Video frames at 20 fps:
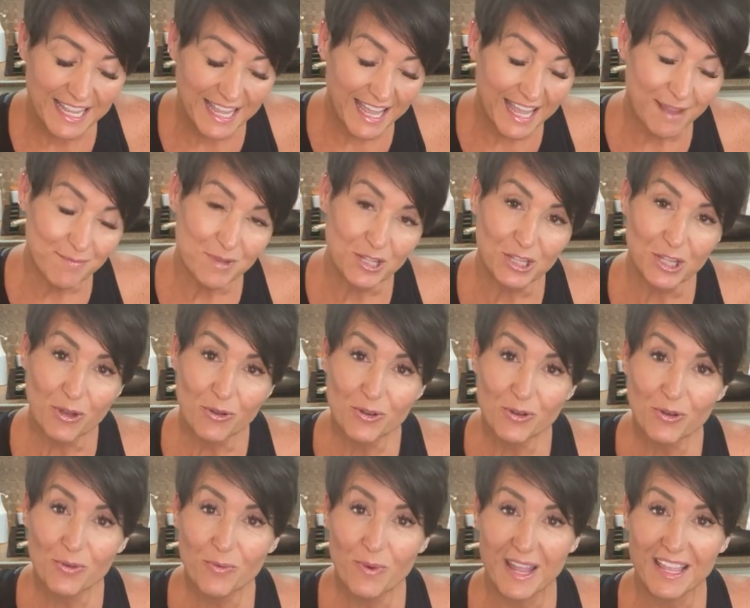I'm a
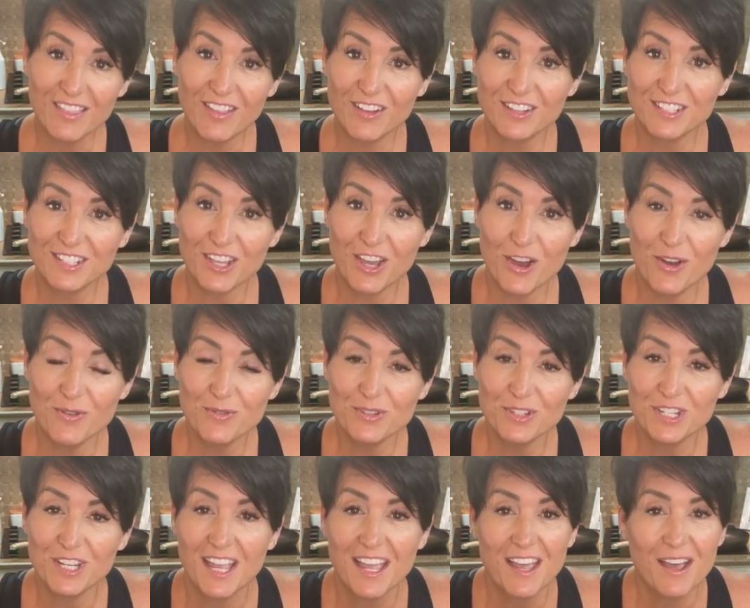local weight loss
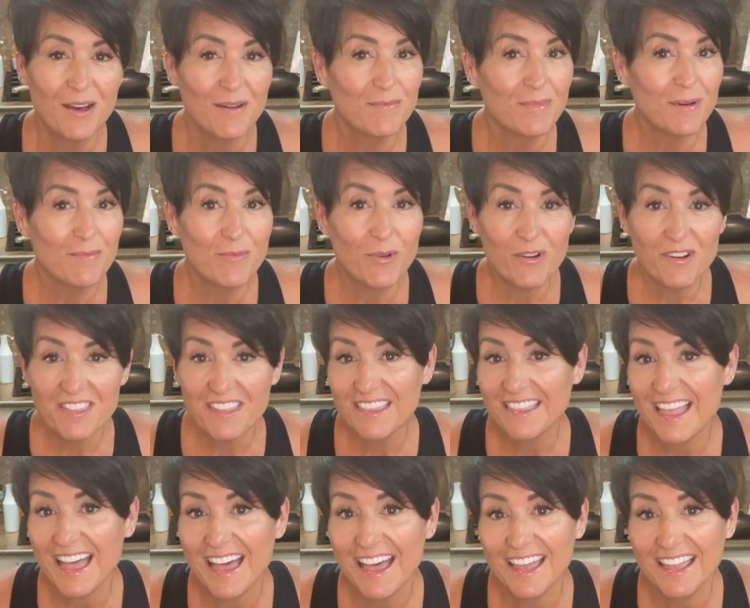coach, but more than
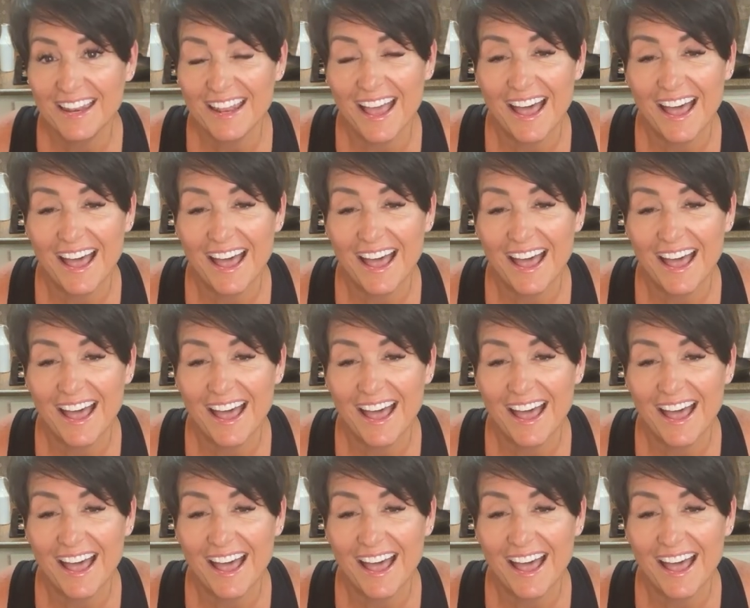that,